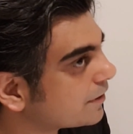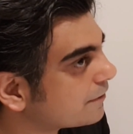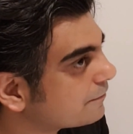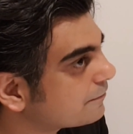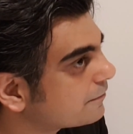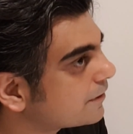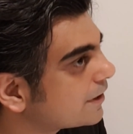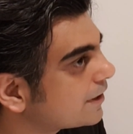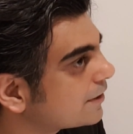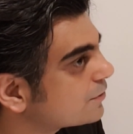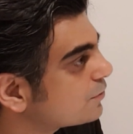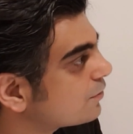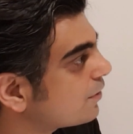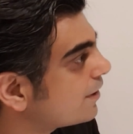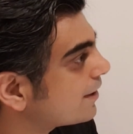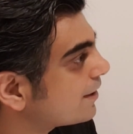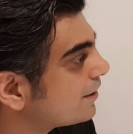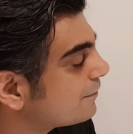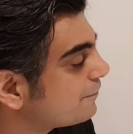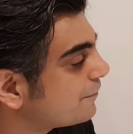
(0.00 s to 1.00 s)
different
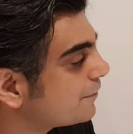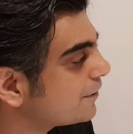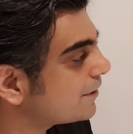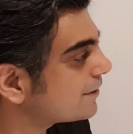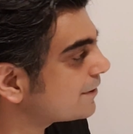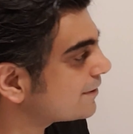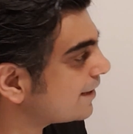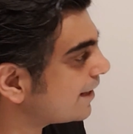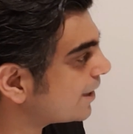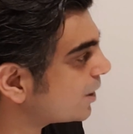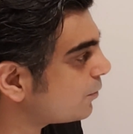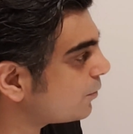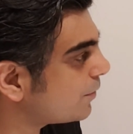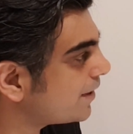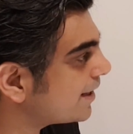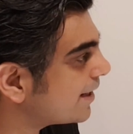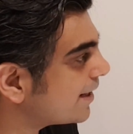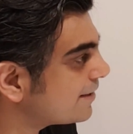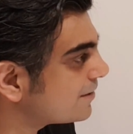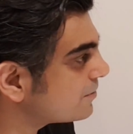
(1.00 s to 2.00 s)
historical figures like
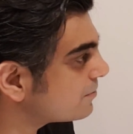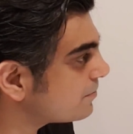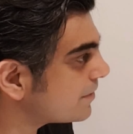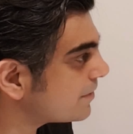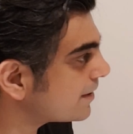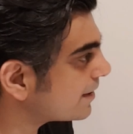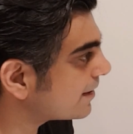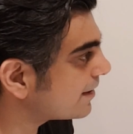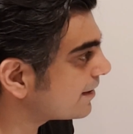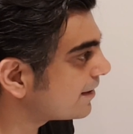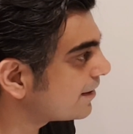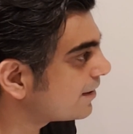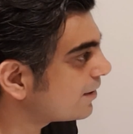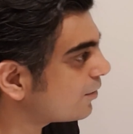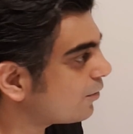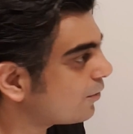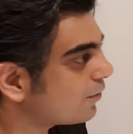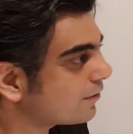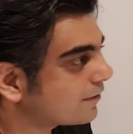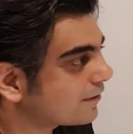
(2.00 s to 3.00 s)
Queen Elizabeth
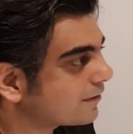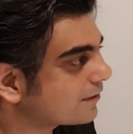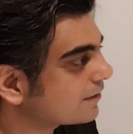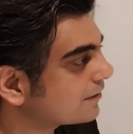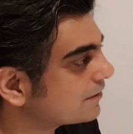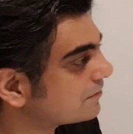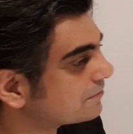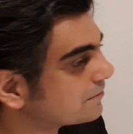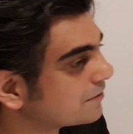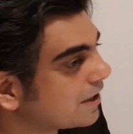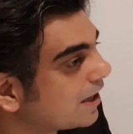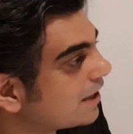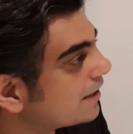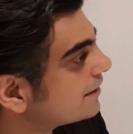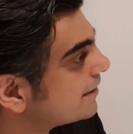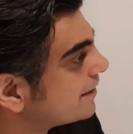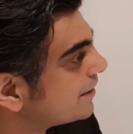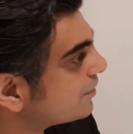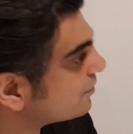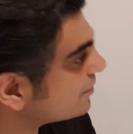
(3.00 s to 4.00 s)
or
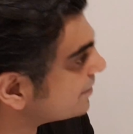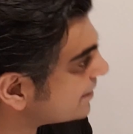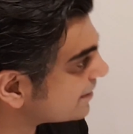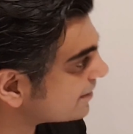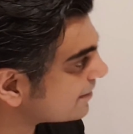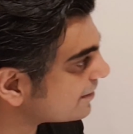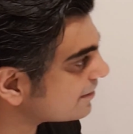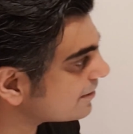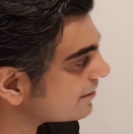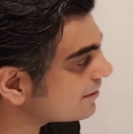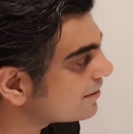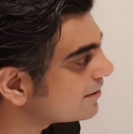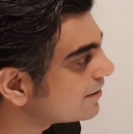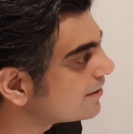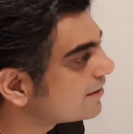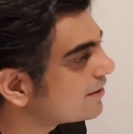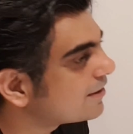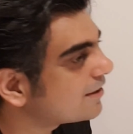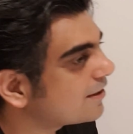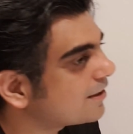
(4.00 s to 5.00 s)
Gandhi or Hitler
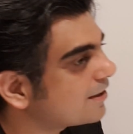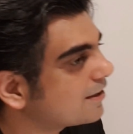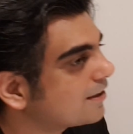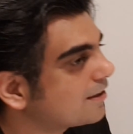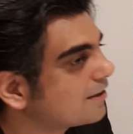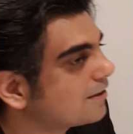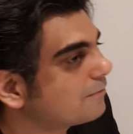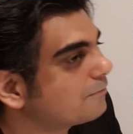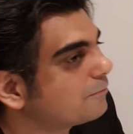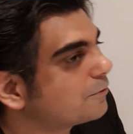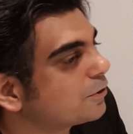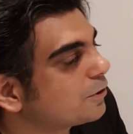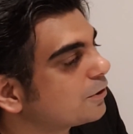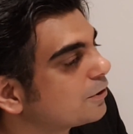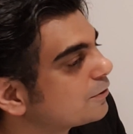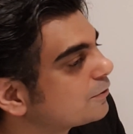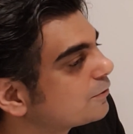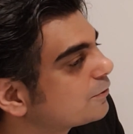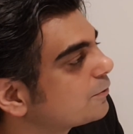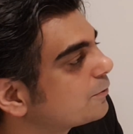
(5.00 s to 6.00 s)
would
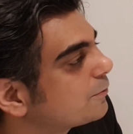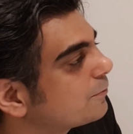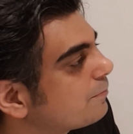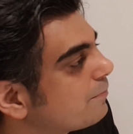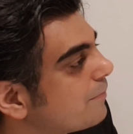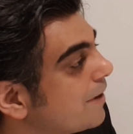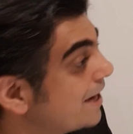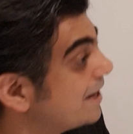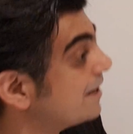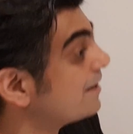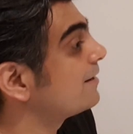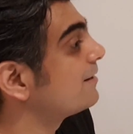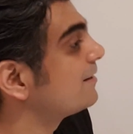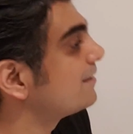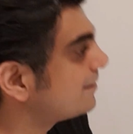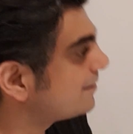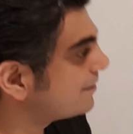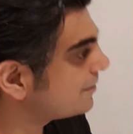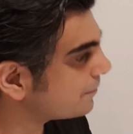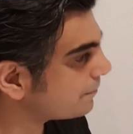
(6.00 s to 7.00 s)
also make
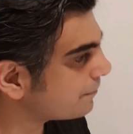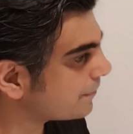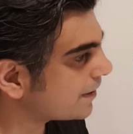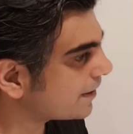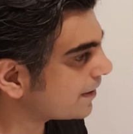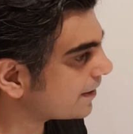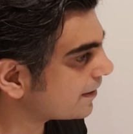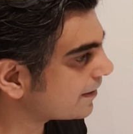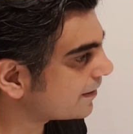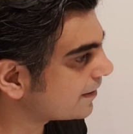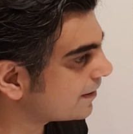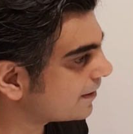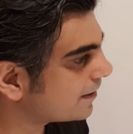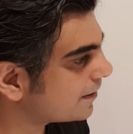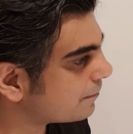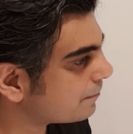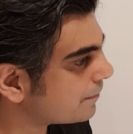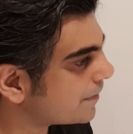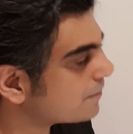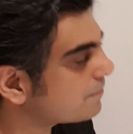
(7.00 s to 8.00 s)

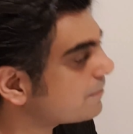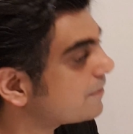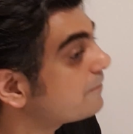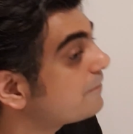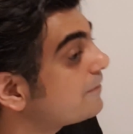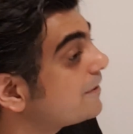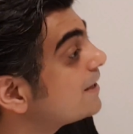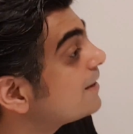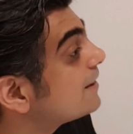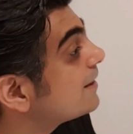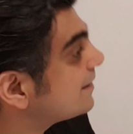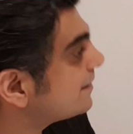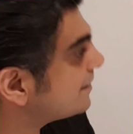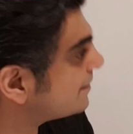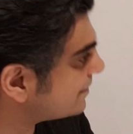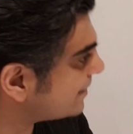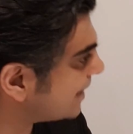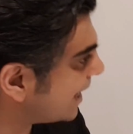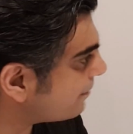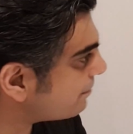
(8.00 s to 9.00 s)
me feel that
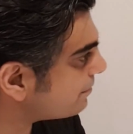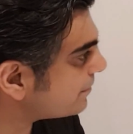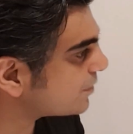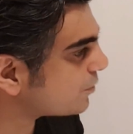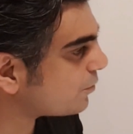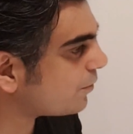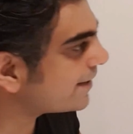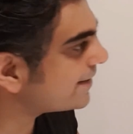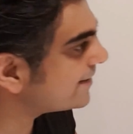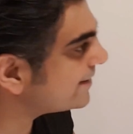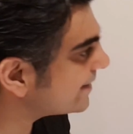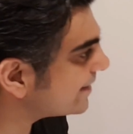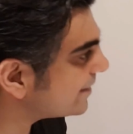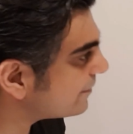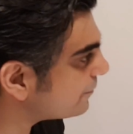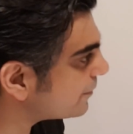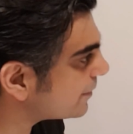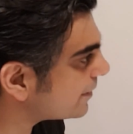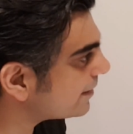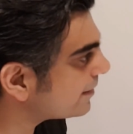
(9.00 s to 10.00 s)
the stamp is quite
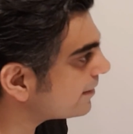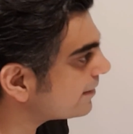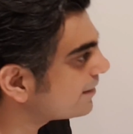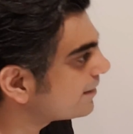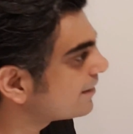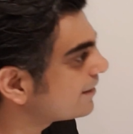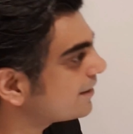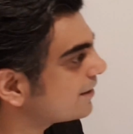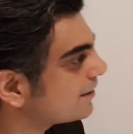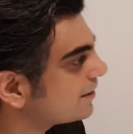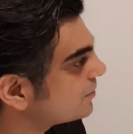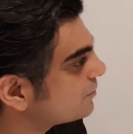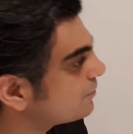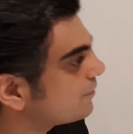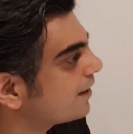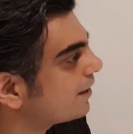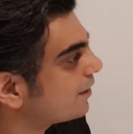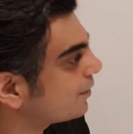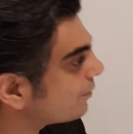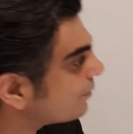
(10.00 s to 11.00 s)
significant in its
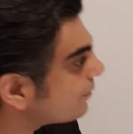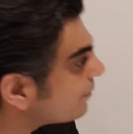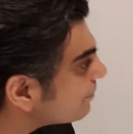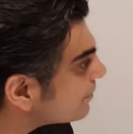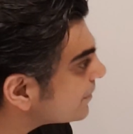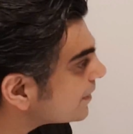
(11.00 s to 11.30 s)
value.